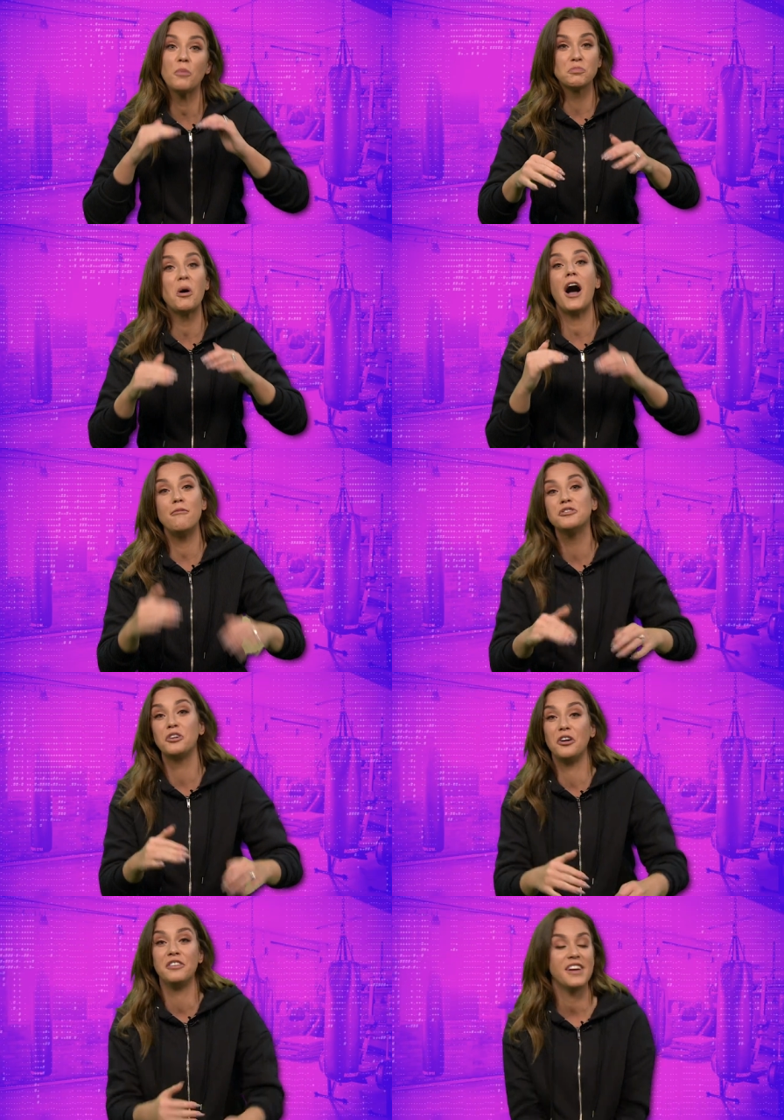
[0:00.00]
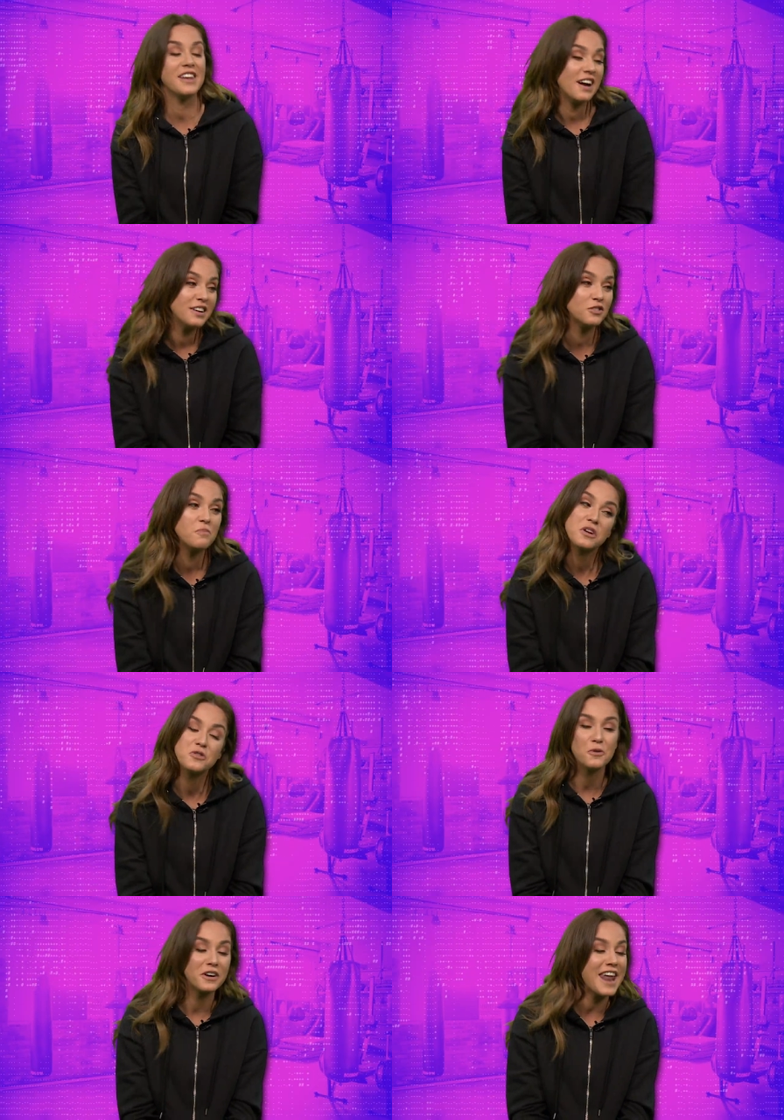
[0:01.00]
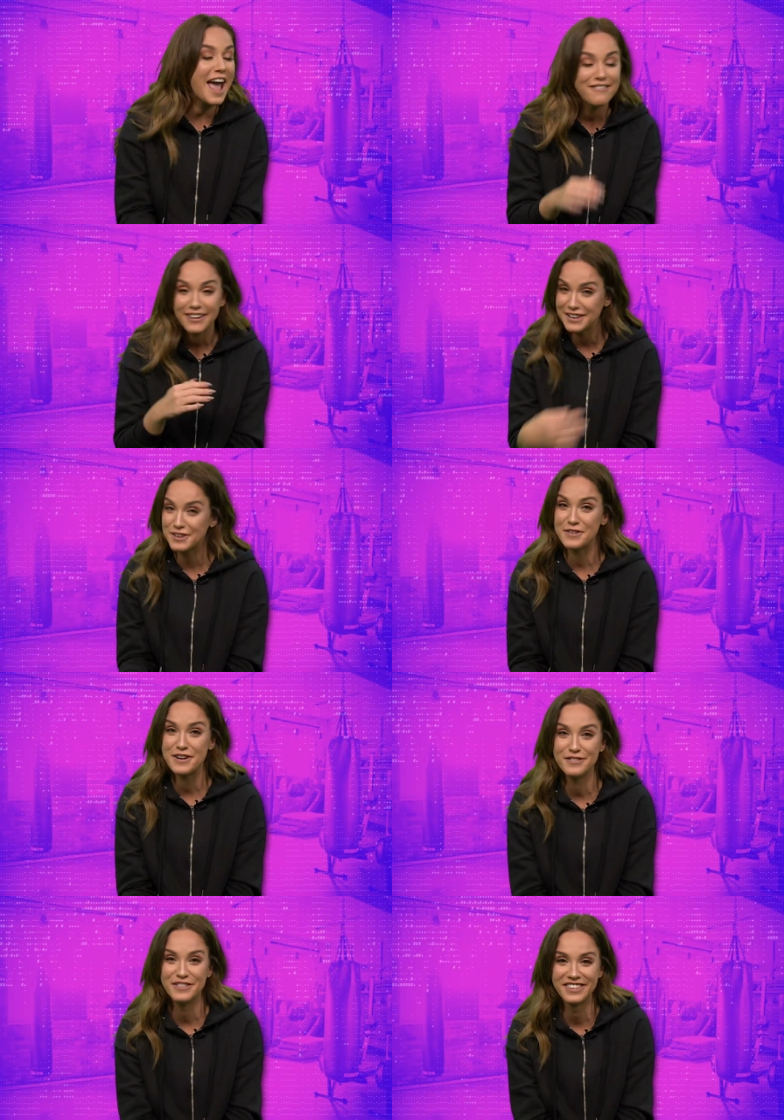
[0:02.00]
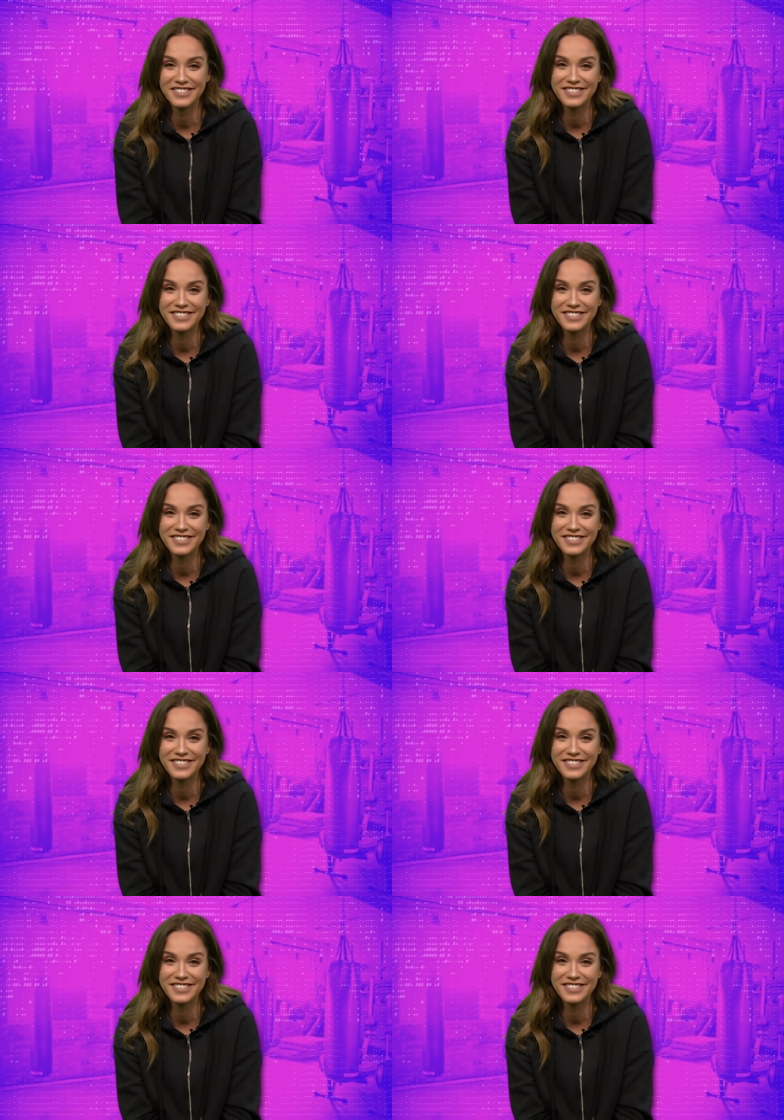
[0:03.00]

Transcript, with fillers: spot Amazon and that is something no one can ever take away from us.